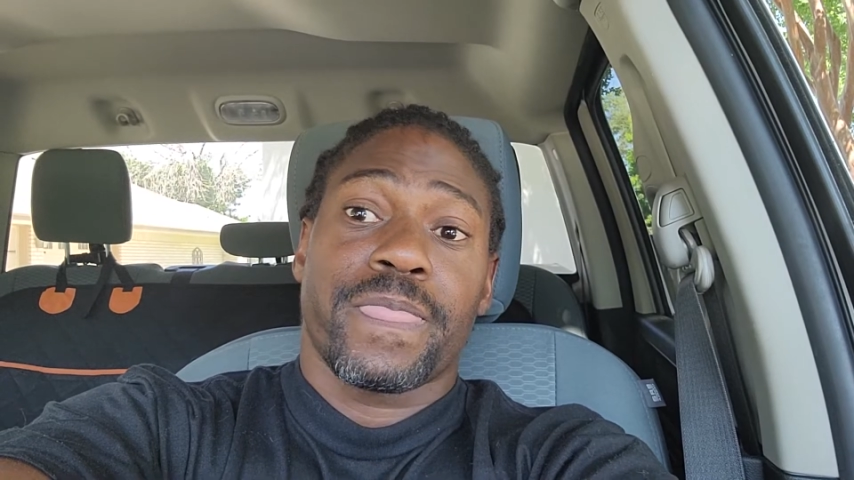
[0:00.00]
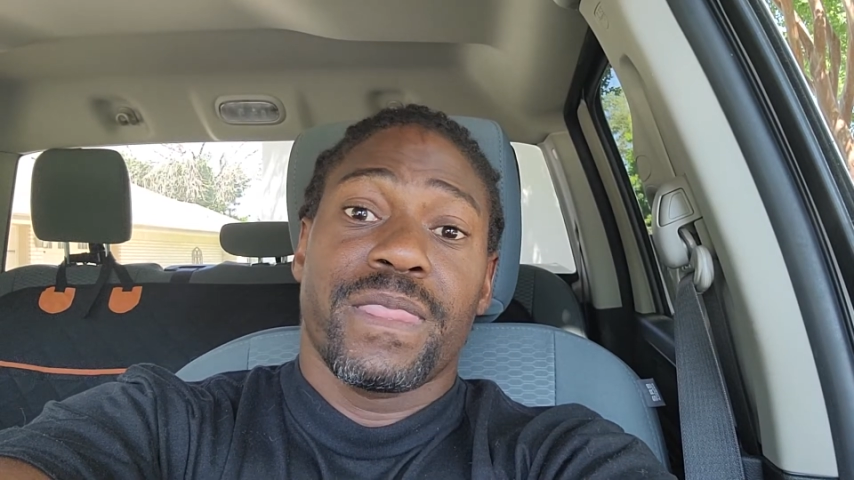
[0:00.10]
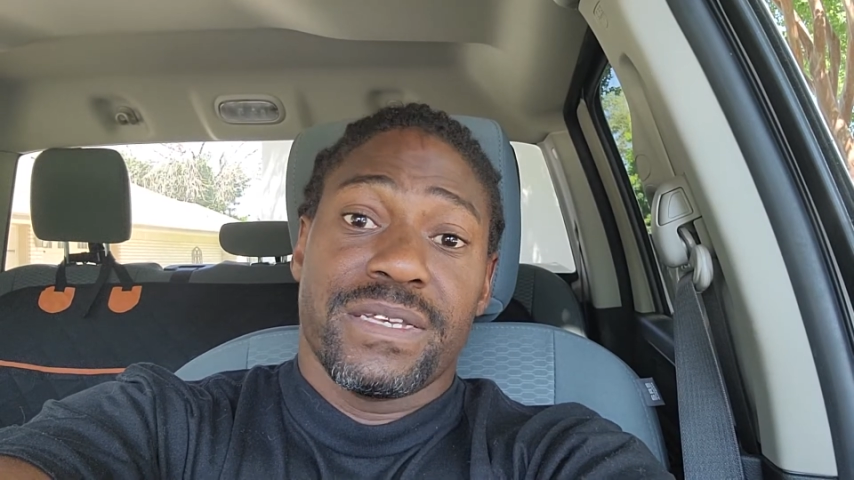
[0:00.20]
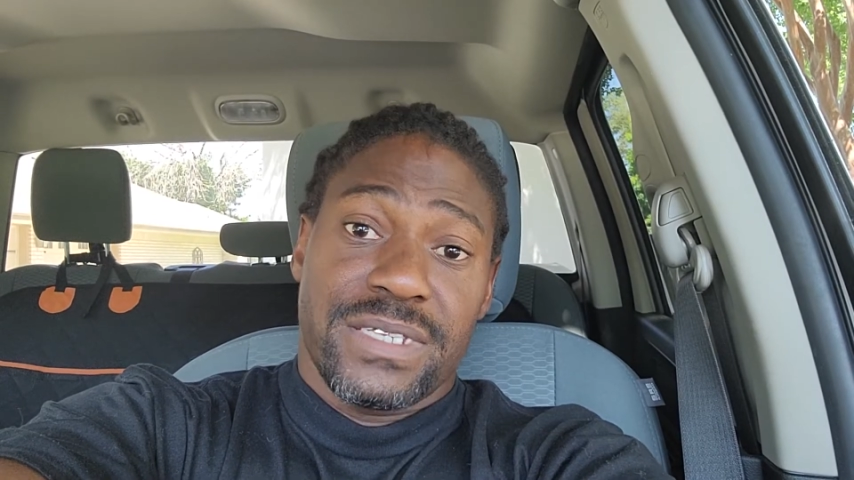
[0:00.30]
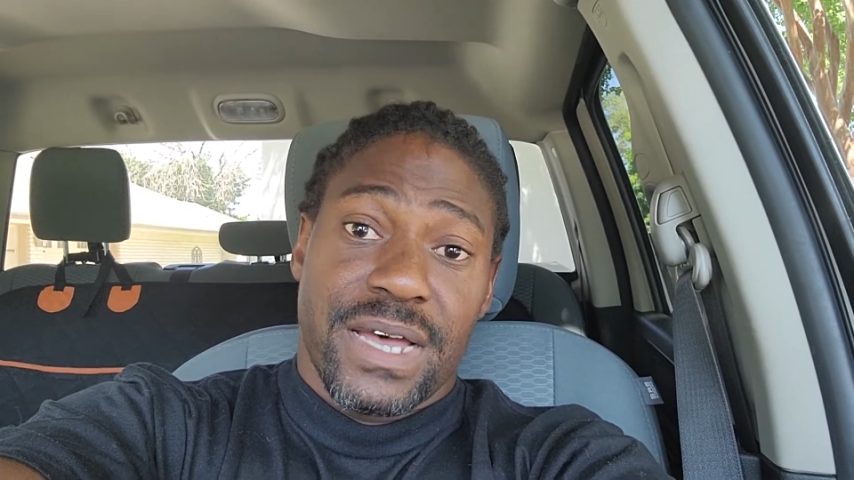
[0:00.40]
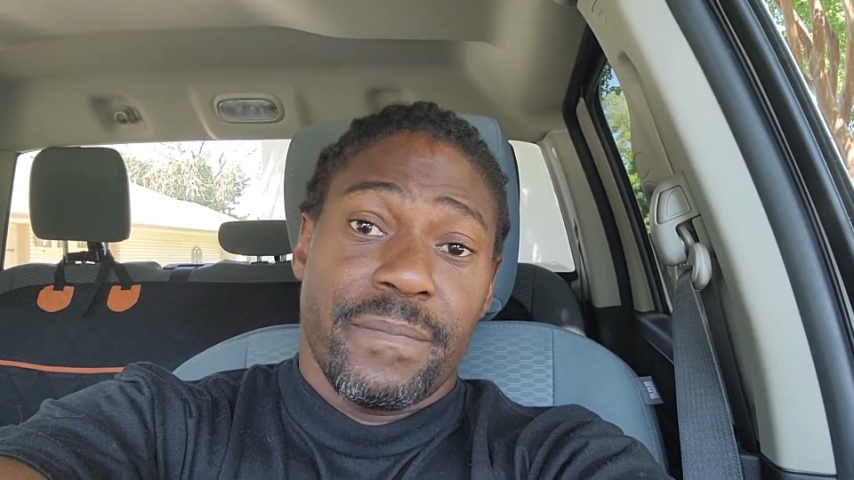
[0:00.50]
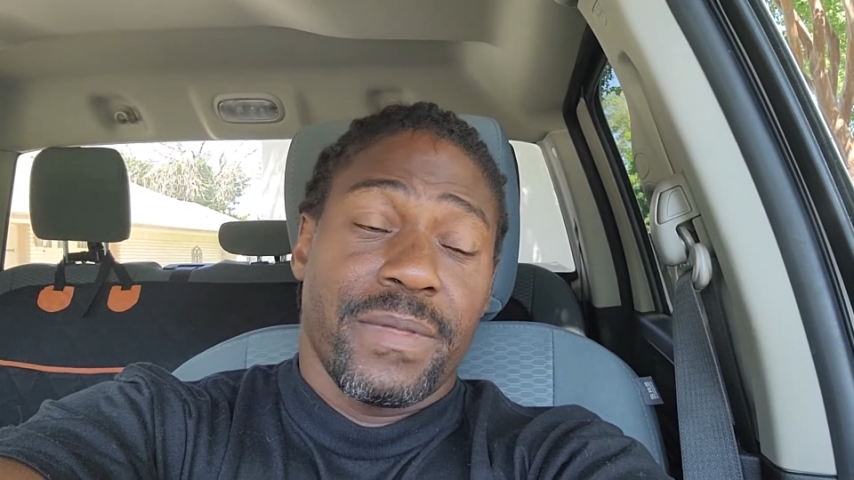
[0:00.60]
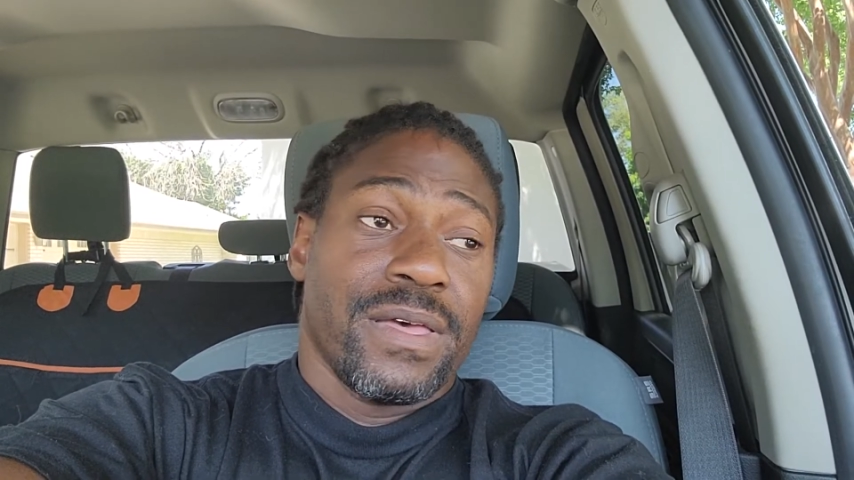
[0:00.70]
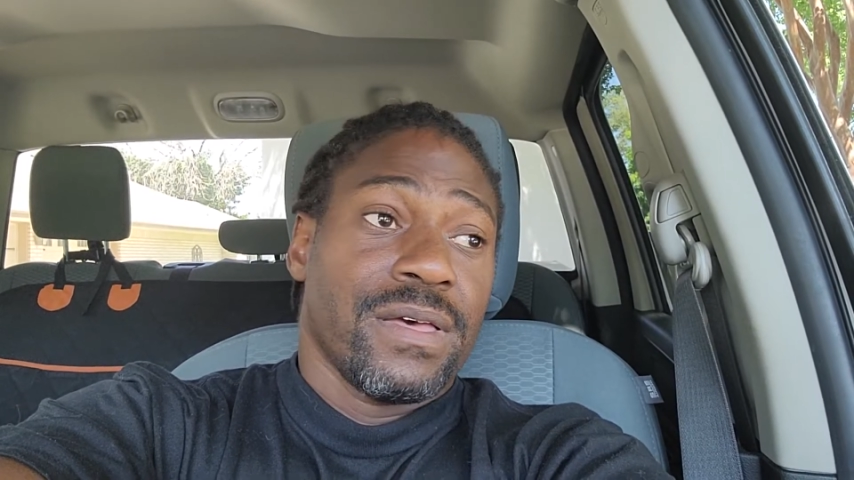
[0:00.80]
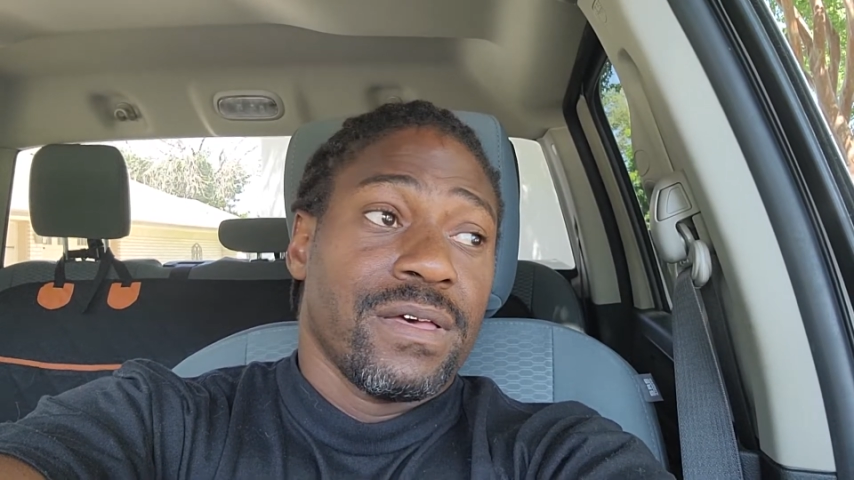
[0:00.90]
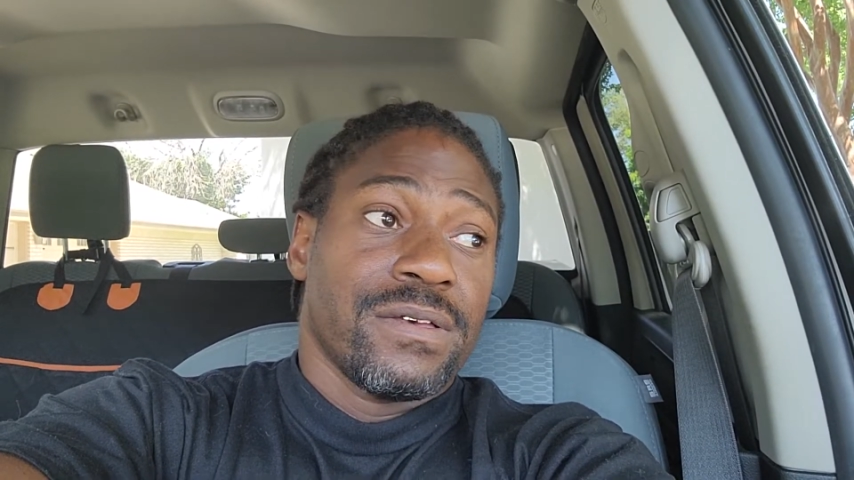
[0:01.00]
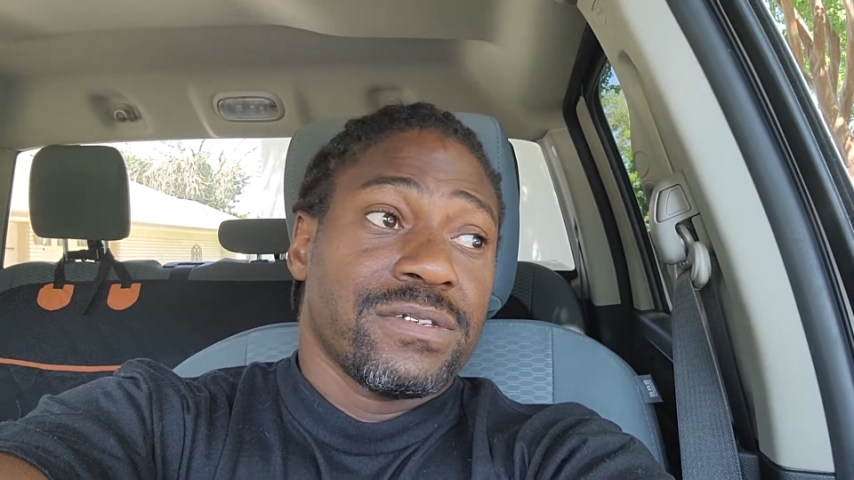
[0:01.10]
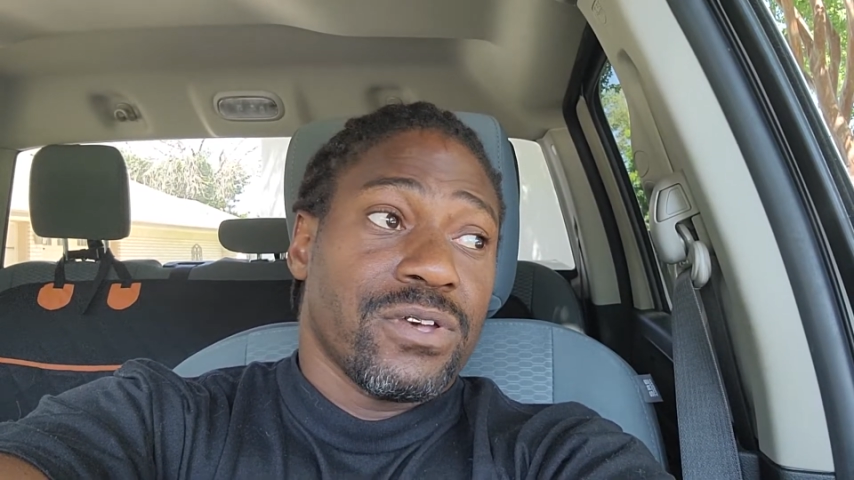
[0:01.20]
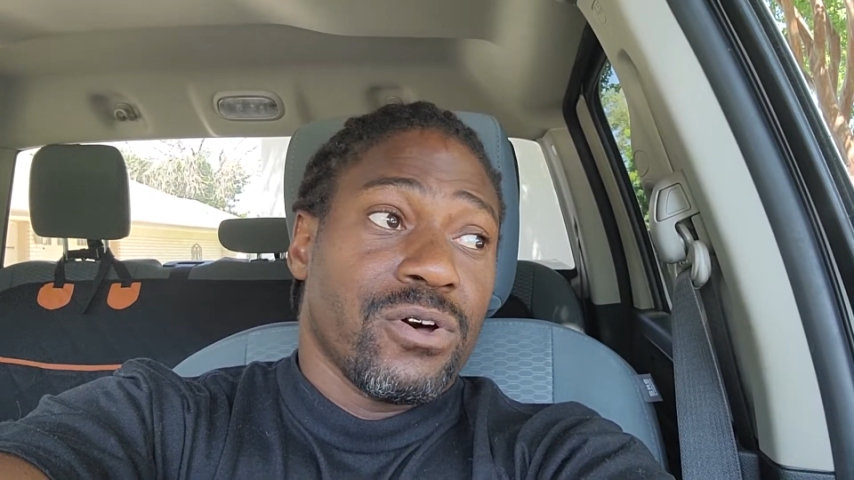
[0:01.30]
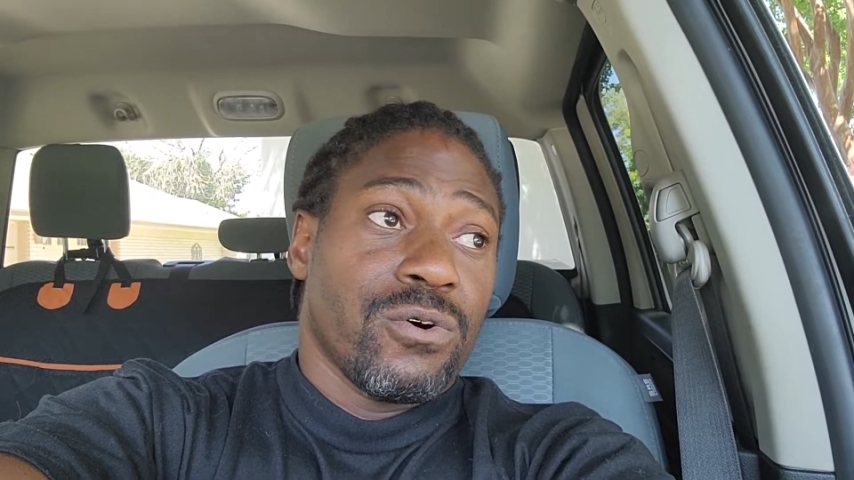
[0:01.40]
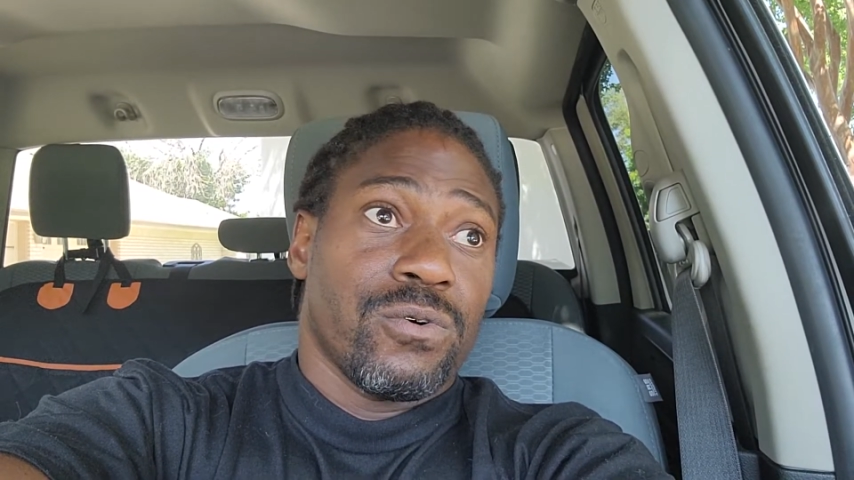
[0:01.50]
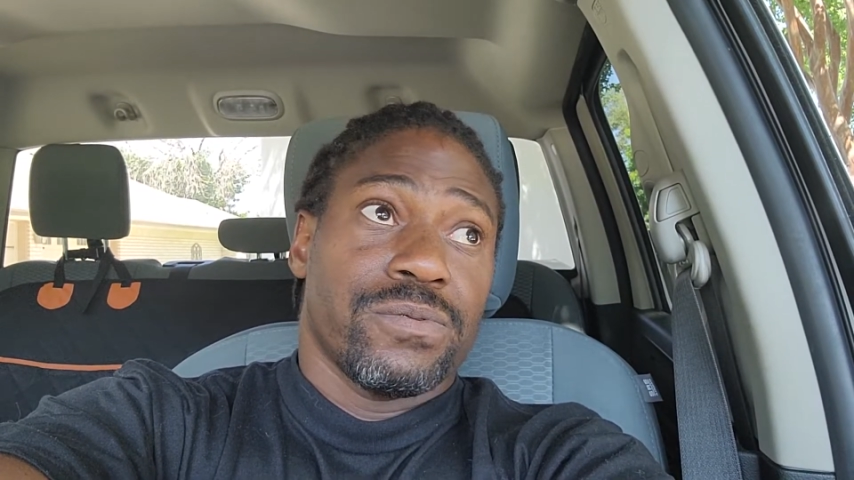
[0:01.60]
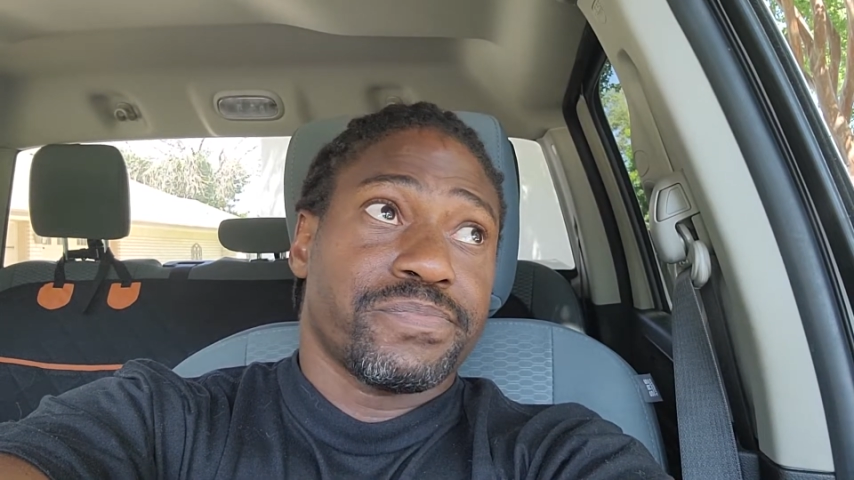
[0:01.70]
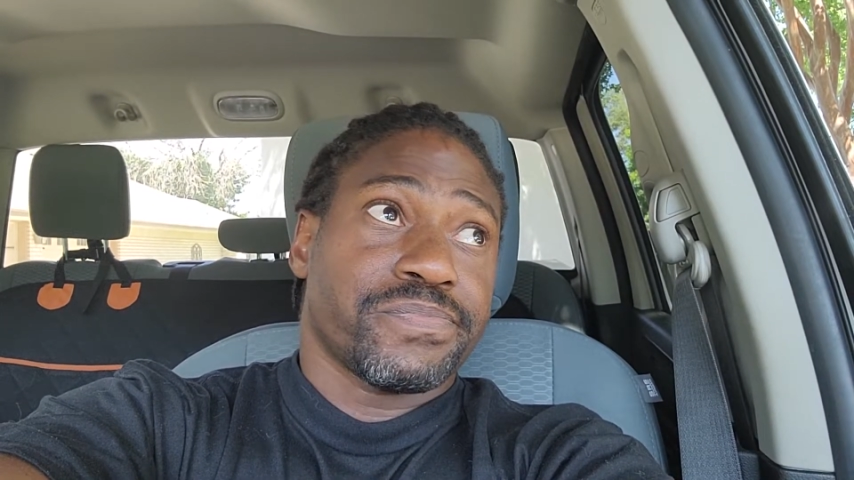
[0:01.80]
this time. So